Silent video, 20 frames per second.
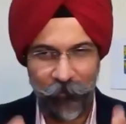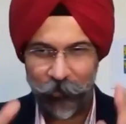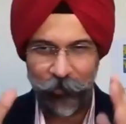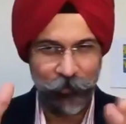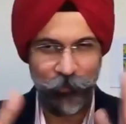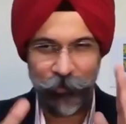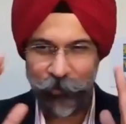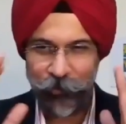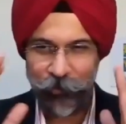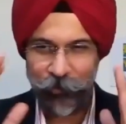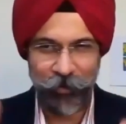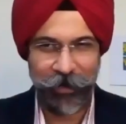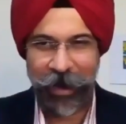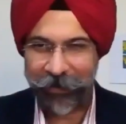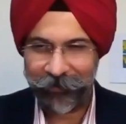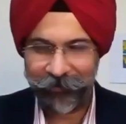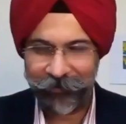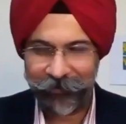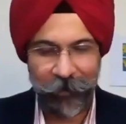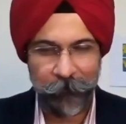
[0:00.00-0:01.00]
you
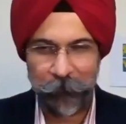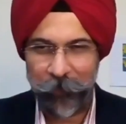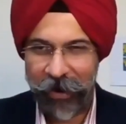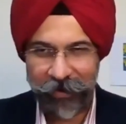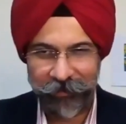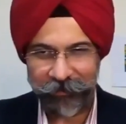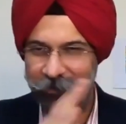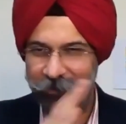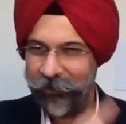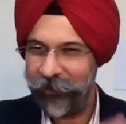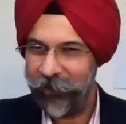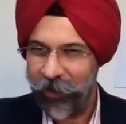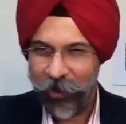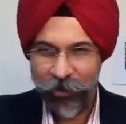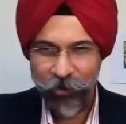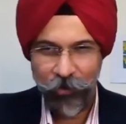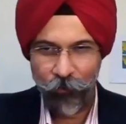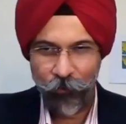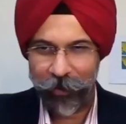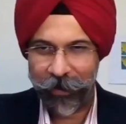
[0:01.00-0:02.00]
crack that pattern,
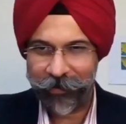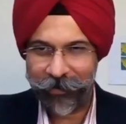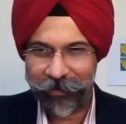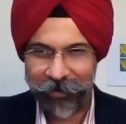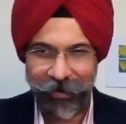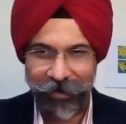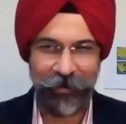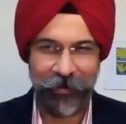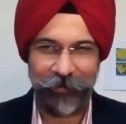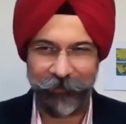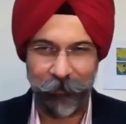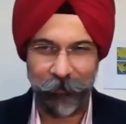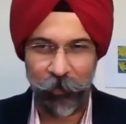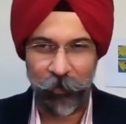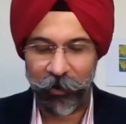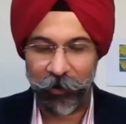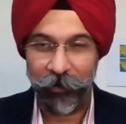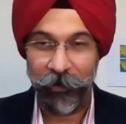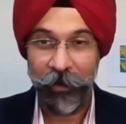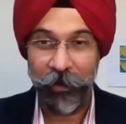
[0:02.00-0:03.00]
you can crack the
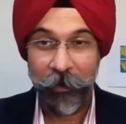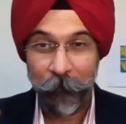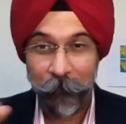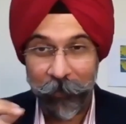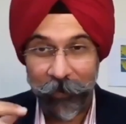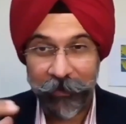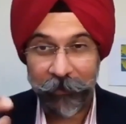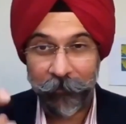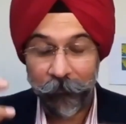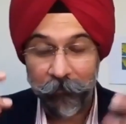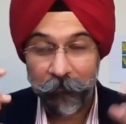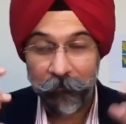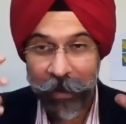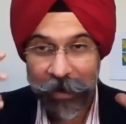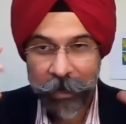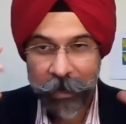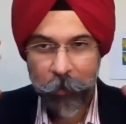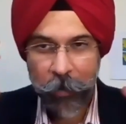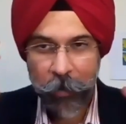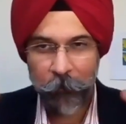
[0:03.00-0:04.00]
model. But
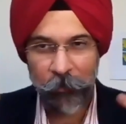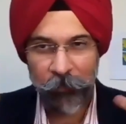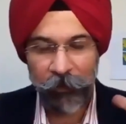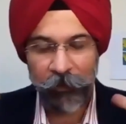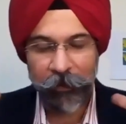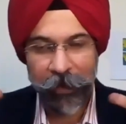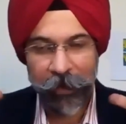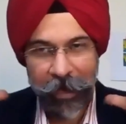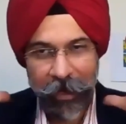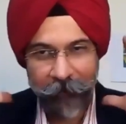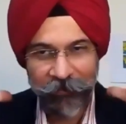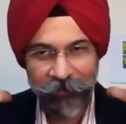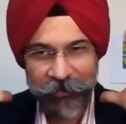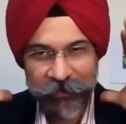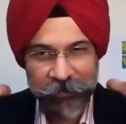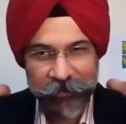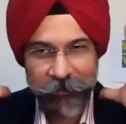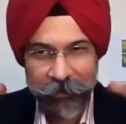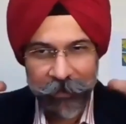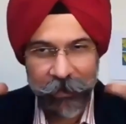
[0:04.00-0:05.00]
many people have
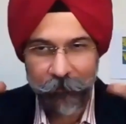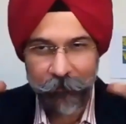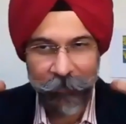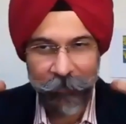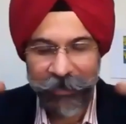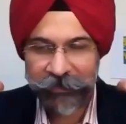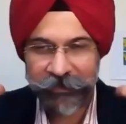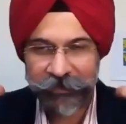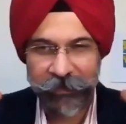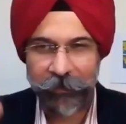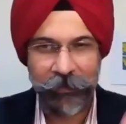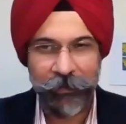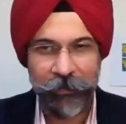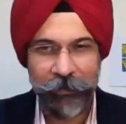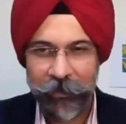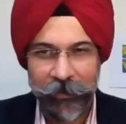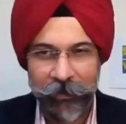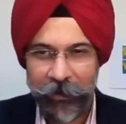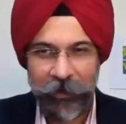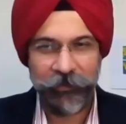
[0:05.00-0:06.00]
this in their mindset
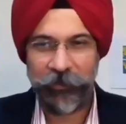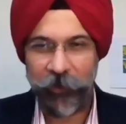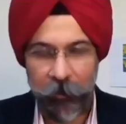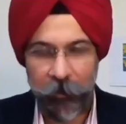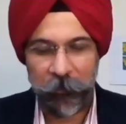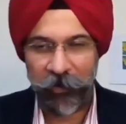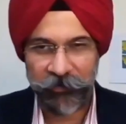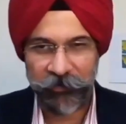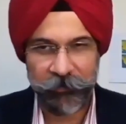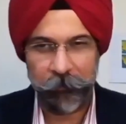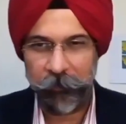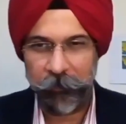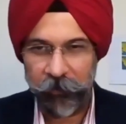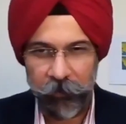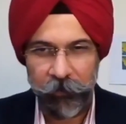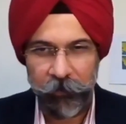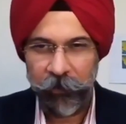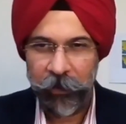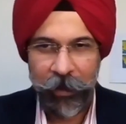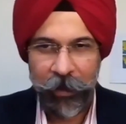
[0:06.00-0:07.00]
it's not possible.
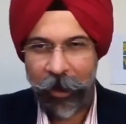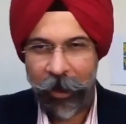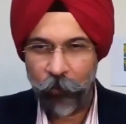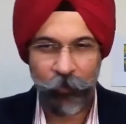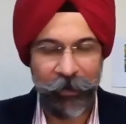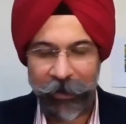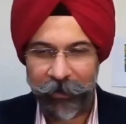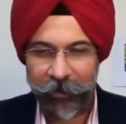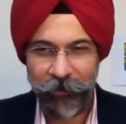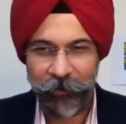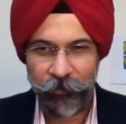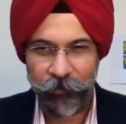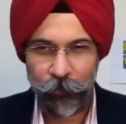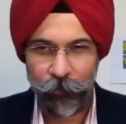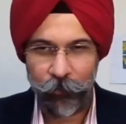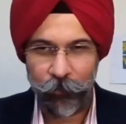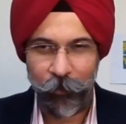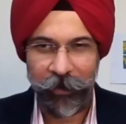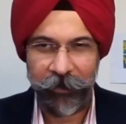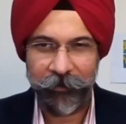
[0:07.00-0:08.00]
How can I do
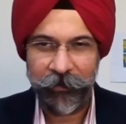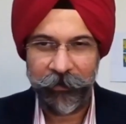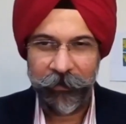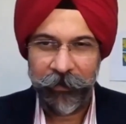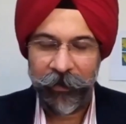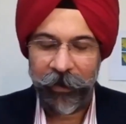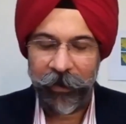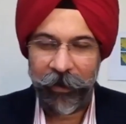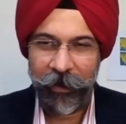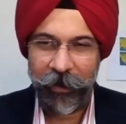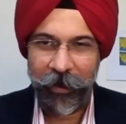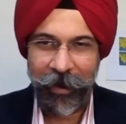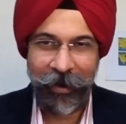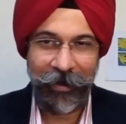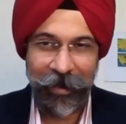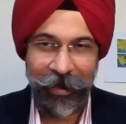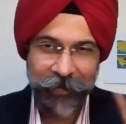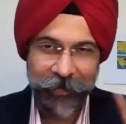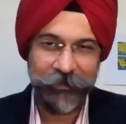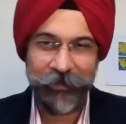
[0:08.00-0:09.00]
it? Right. Uh, and
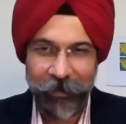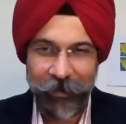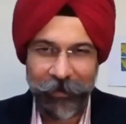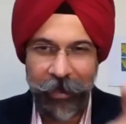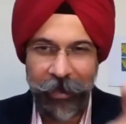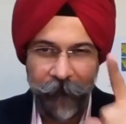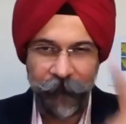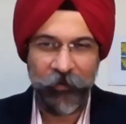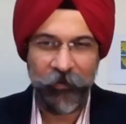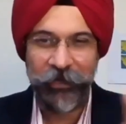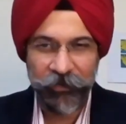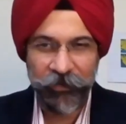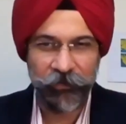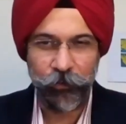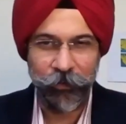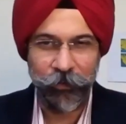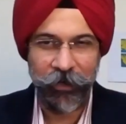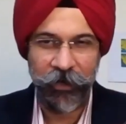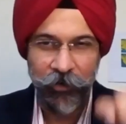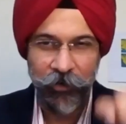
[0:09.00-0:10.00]
I tell every
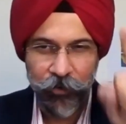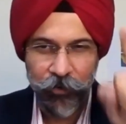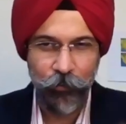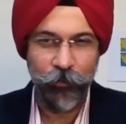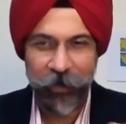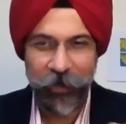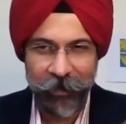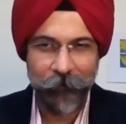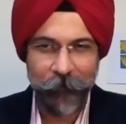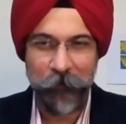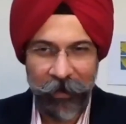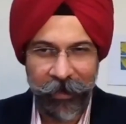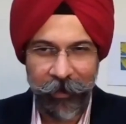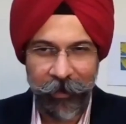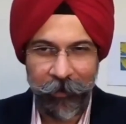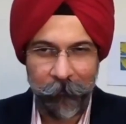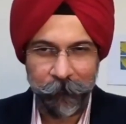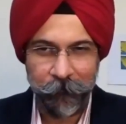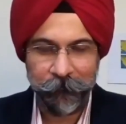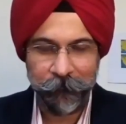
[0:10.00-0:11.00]
student, you can become